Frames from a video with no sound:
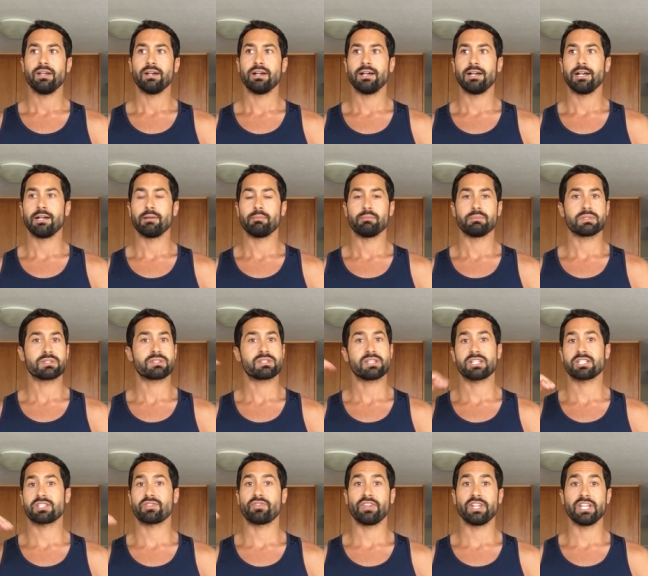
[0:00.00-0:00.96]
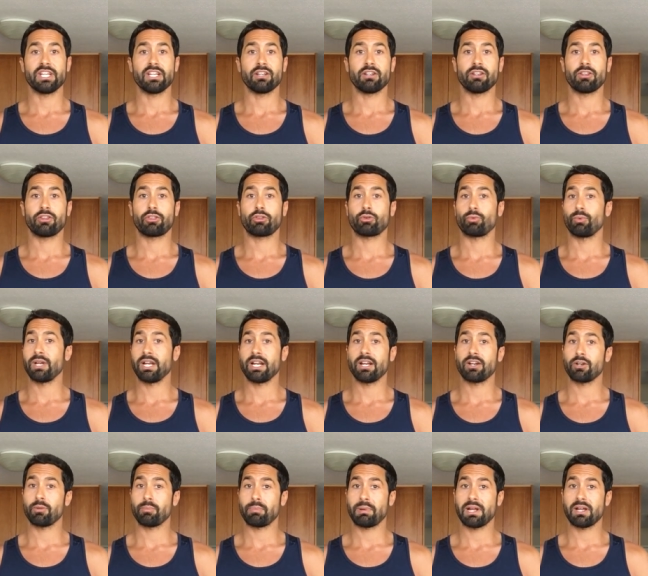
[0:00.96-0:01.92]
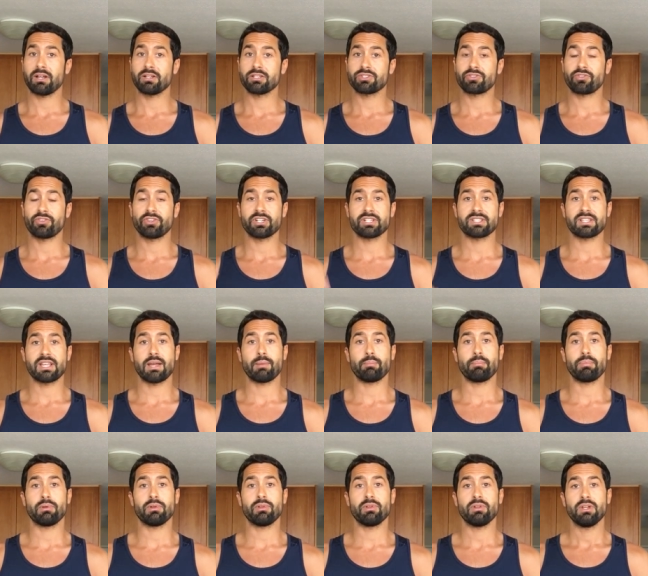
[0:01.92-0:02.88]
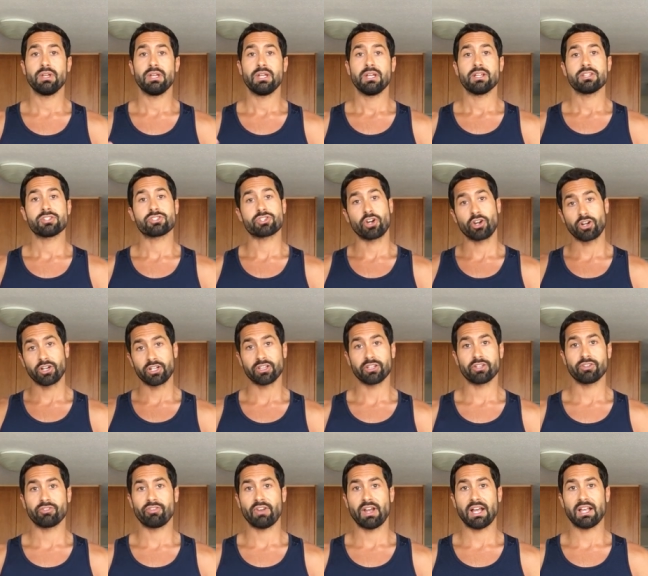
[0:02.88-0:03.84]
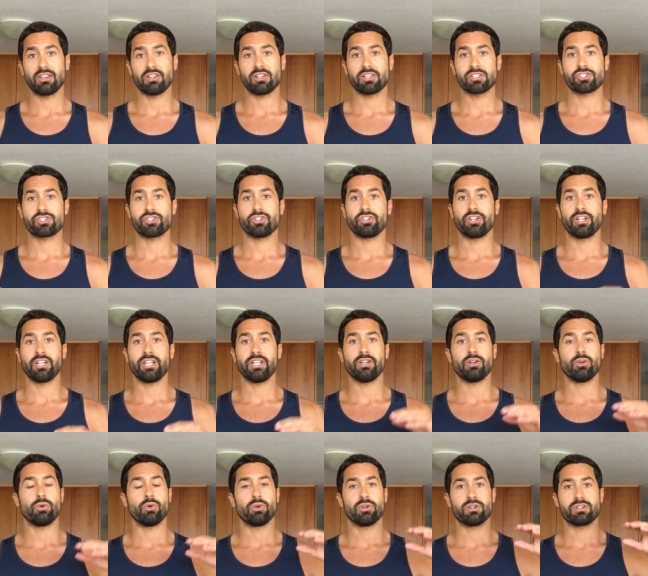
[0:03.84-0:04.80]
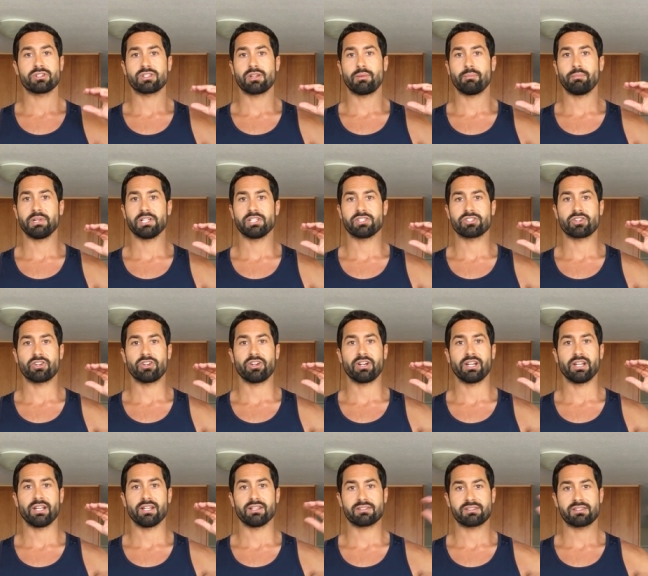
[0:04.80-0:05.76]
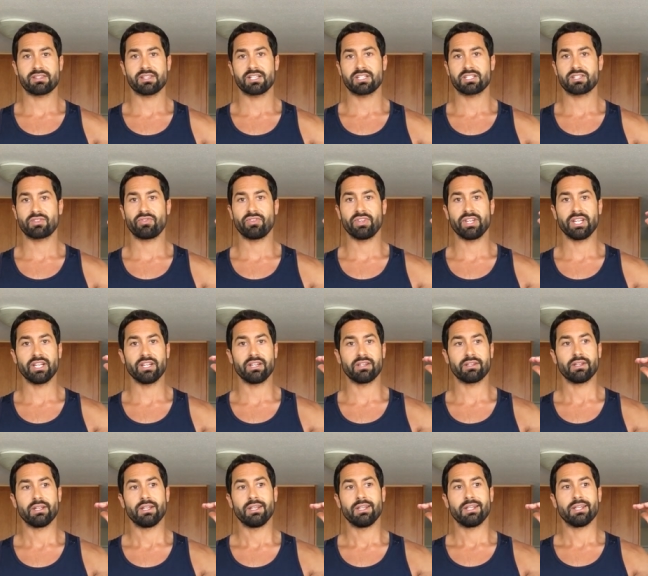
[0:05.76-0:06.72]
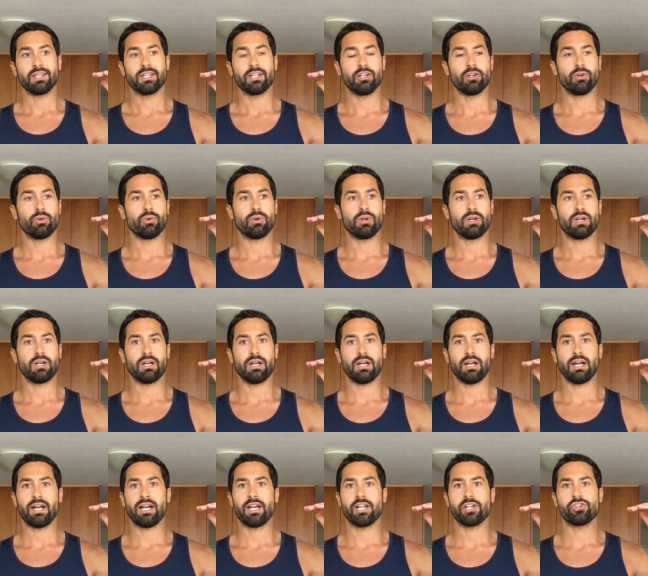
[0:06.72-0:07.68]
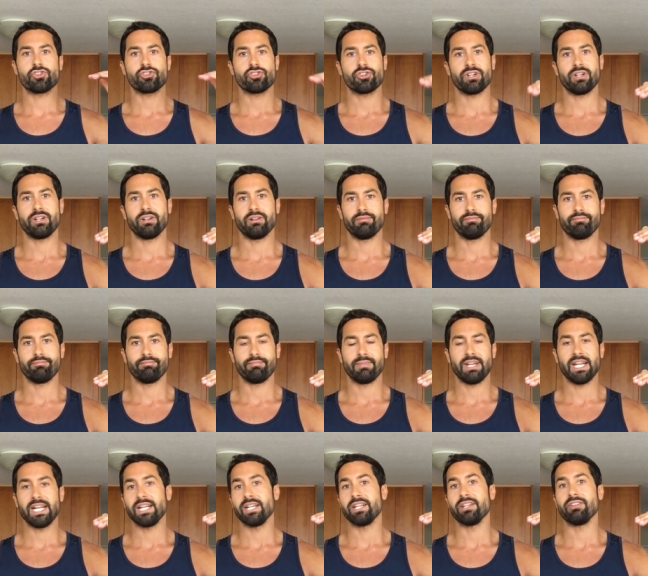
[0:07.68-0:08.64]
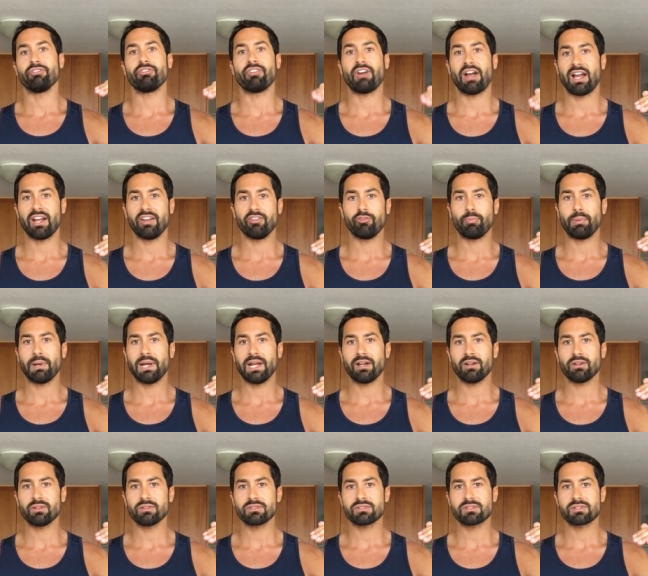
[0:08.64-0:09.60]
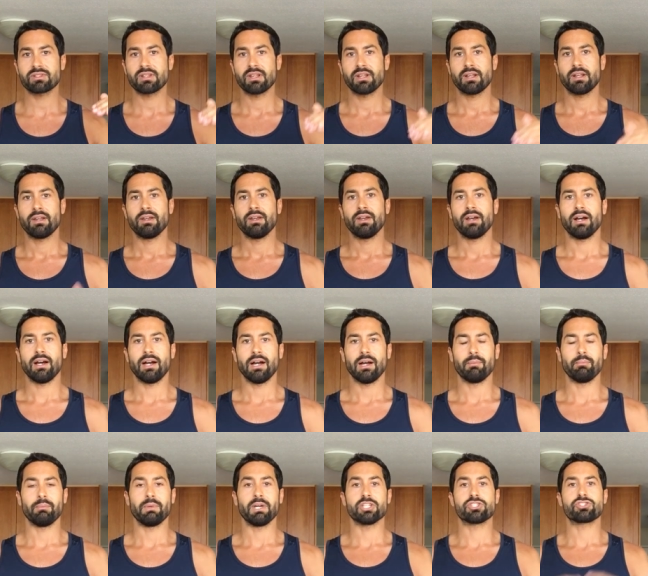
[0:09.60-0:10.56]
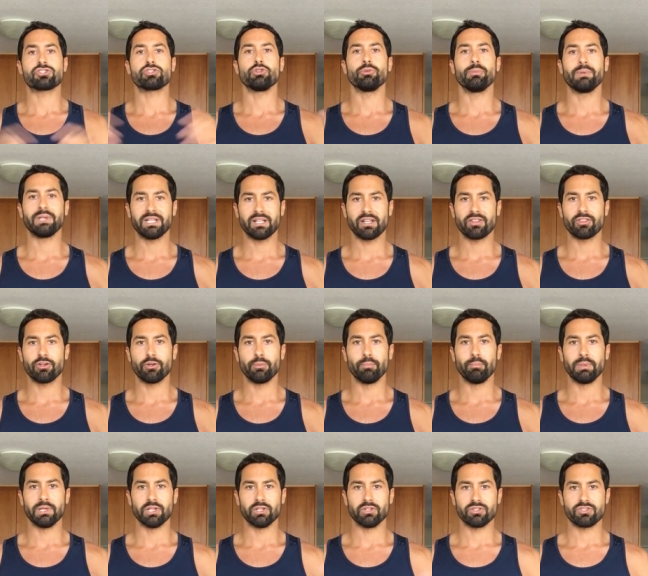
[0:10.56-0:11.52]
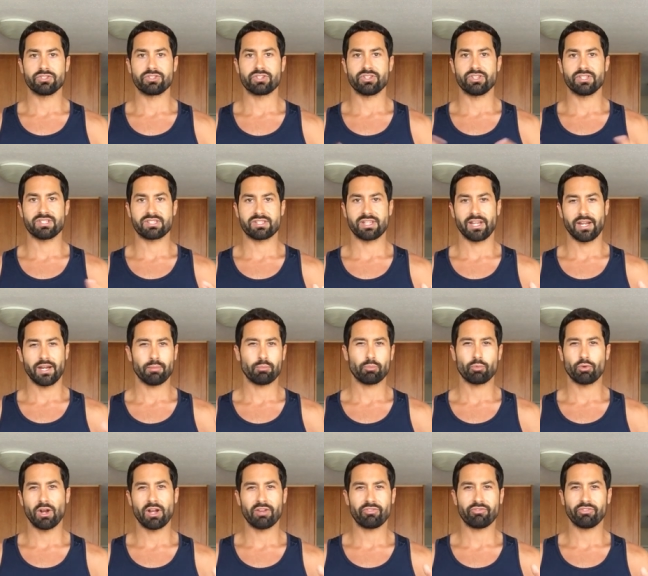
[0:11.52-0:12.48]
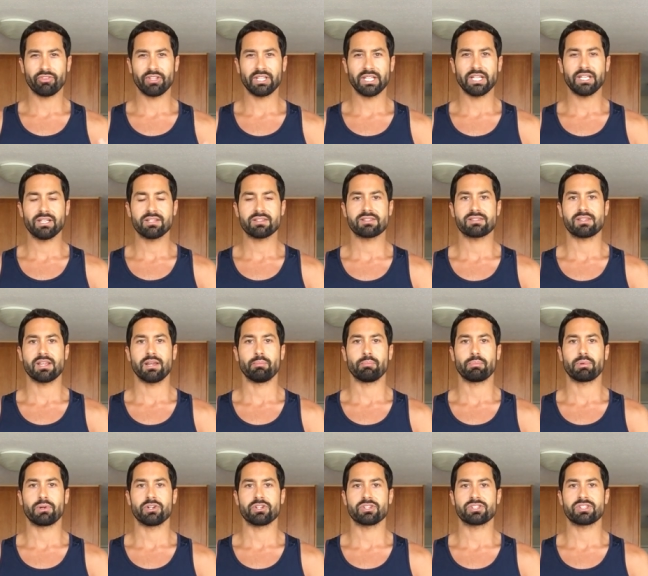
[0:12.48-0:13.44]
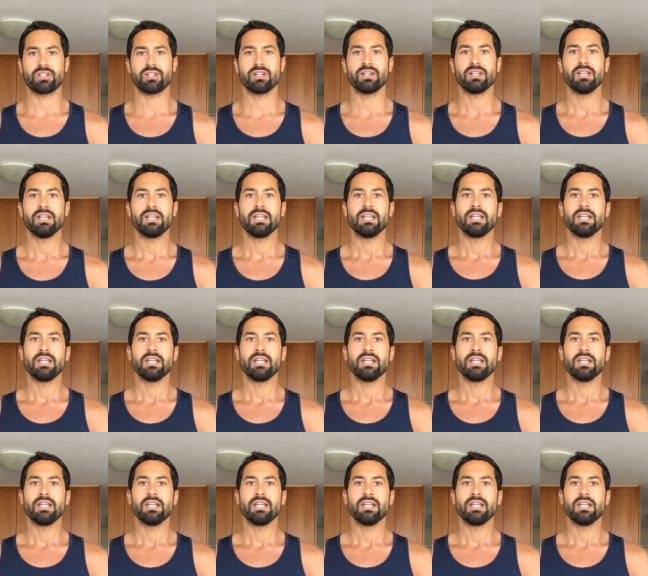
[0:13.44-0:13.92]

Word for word: um, six feet, 300 pounds, for example, starting their fat loss journey, or somebody starting at six feet, you know, 185 pounds, um, assuming that their builds are the same, roughly, same person,